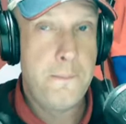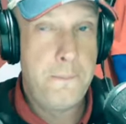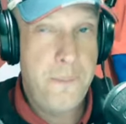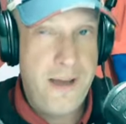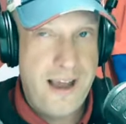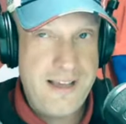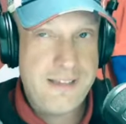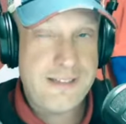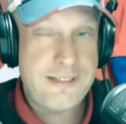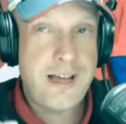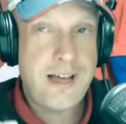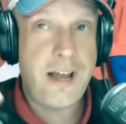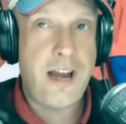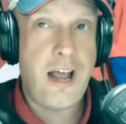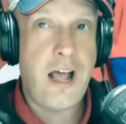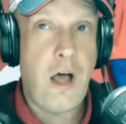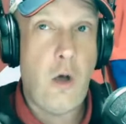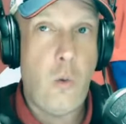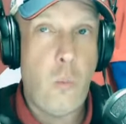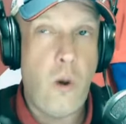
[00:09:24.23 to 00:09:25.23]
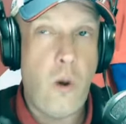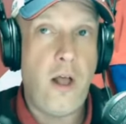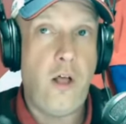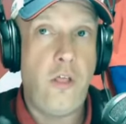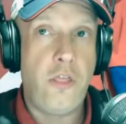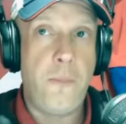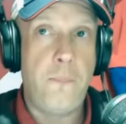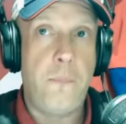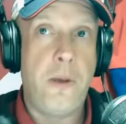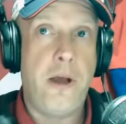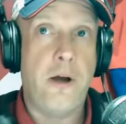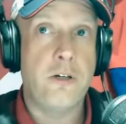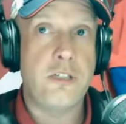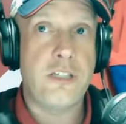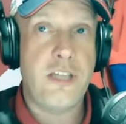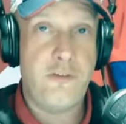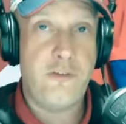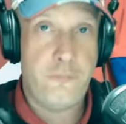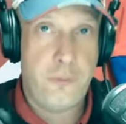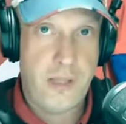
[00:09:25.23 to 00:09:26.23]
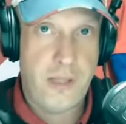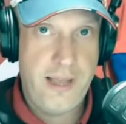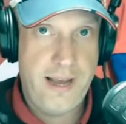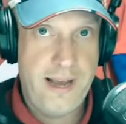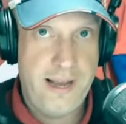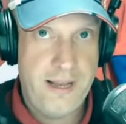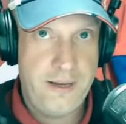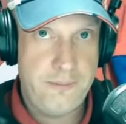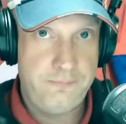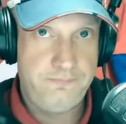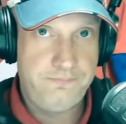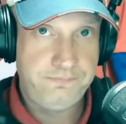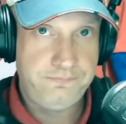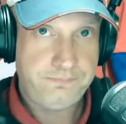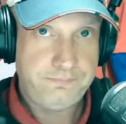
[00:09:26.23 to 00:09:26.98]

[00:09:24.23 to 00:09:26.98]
based on how well the Bears have played.